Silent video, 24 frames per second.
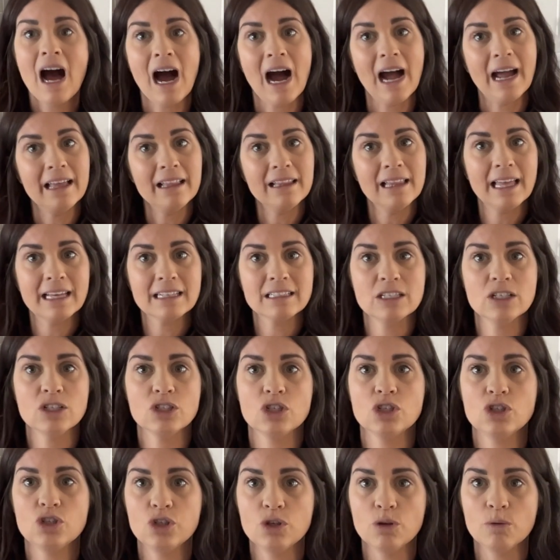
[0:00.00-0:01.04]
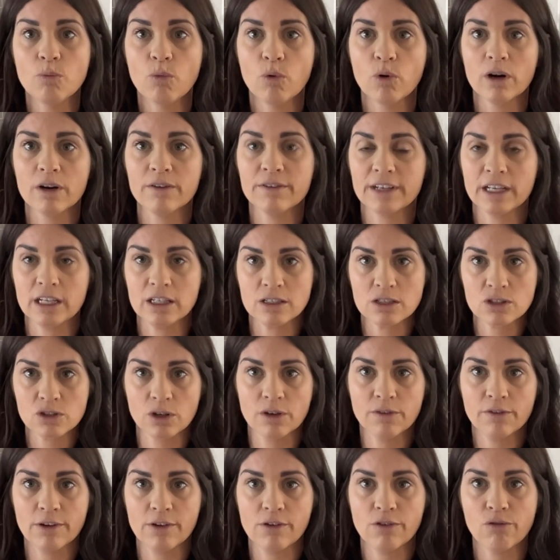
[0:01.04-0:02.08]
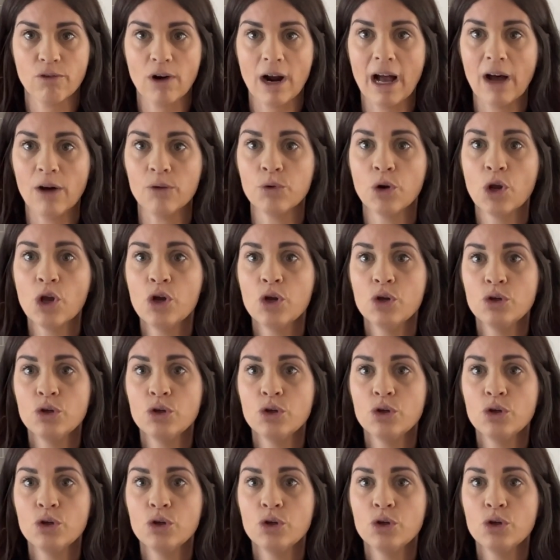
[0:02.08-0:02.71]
I elected to do more of a conservative route,